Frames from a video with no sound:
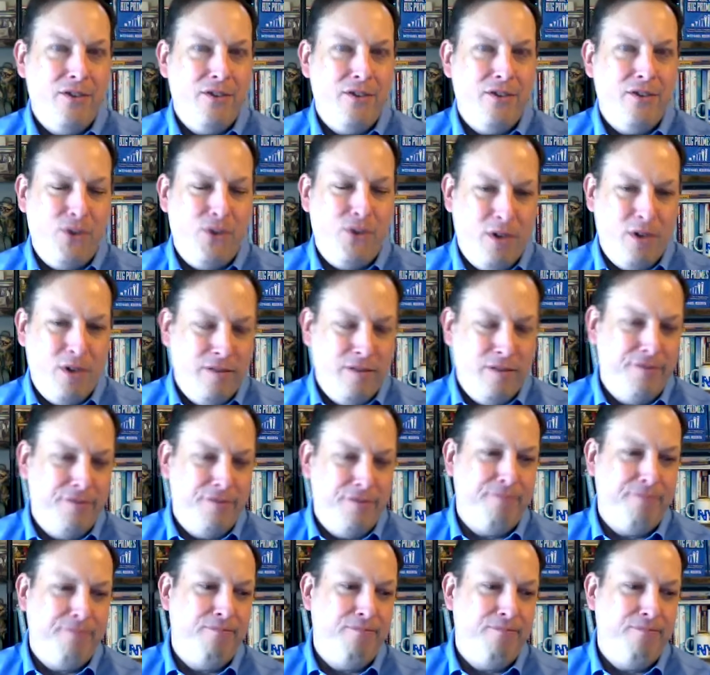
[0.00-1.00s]
sort of
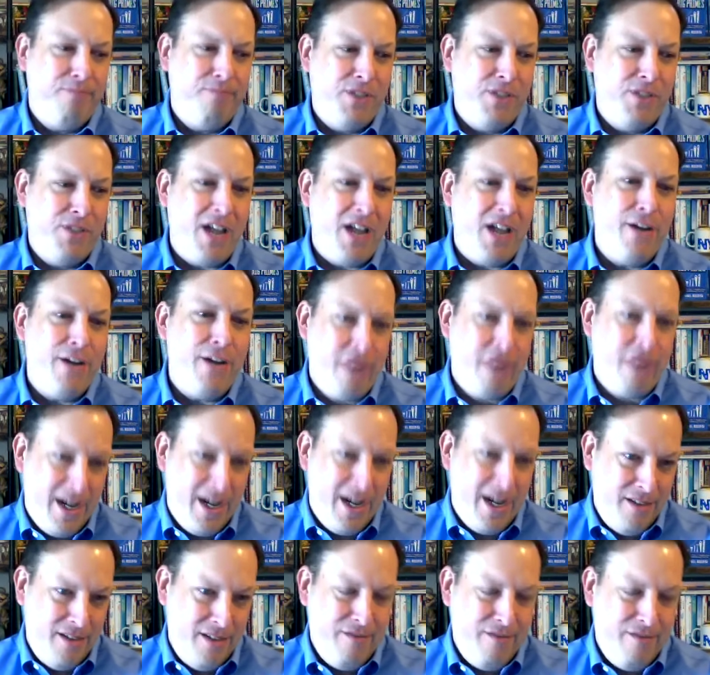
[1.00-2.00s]

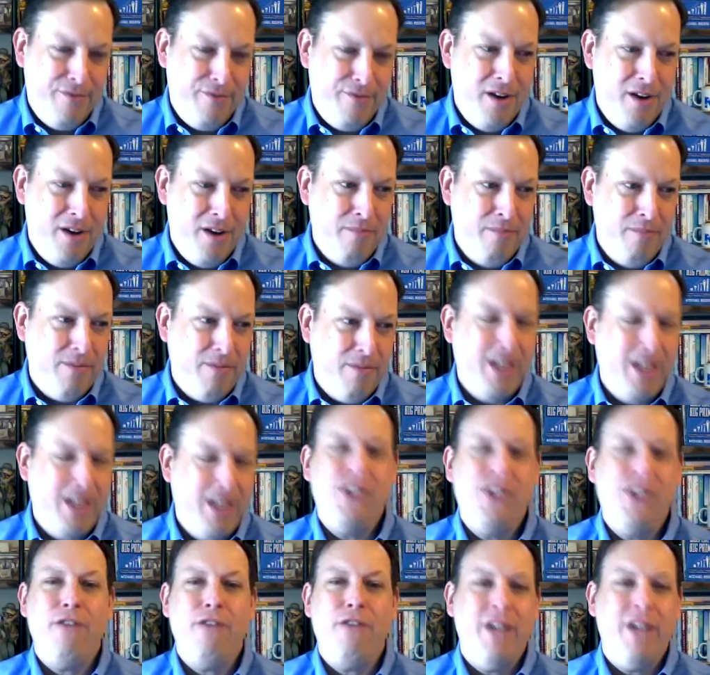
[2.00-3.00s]
sidetracked from
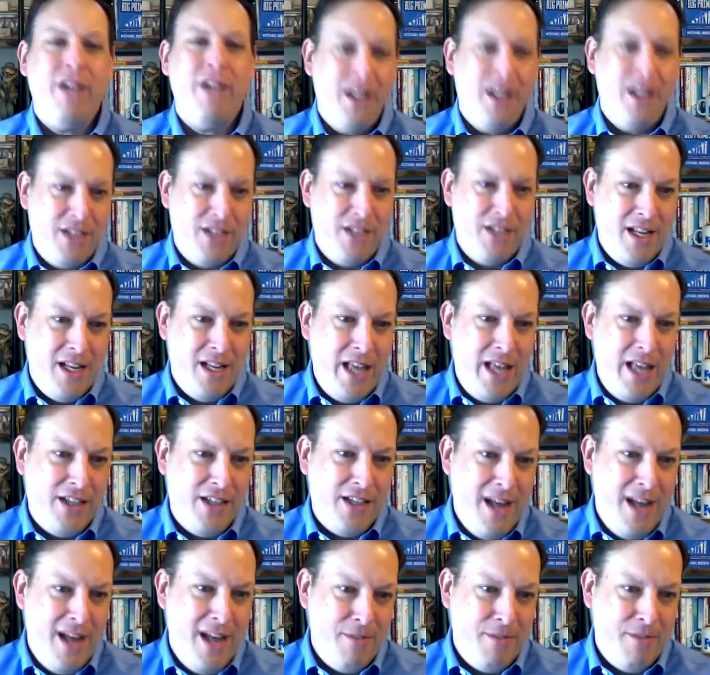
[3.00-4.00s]
considering it as not as
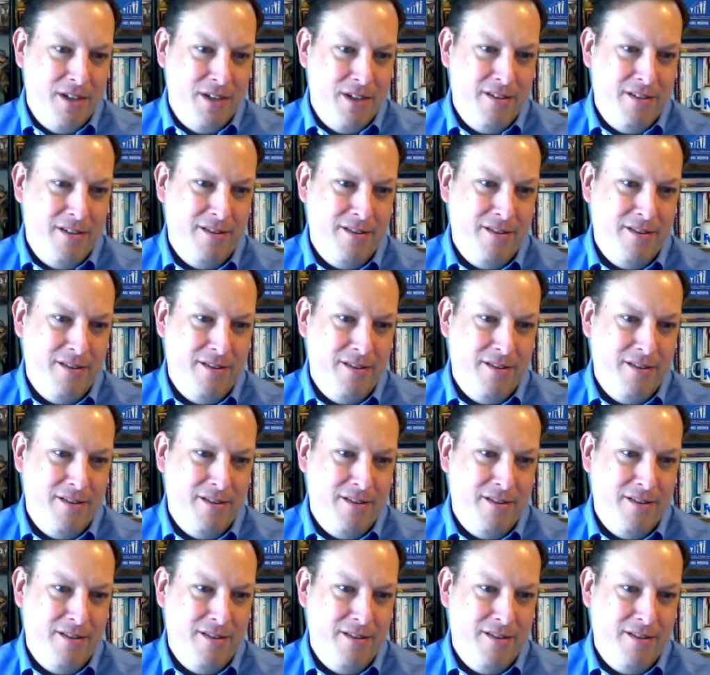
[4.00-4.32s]
an option?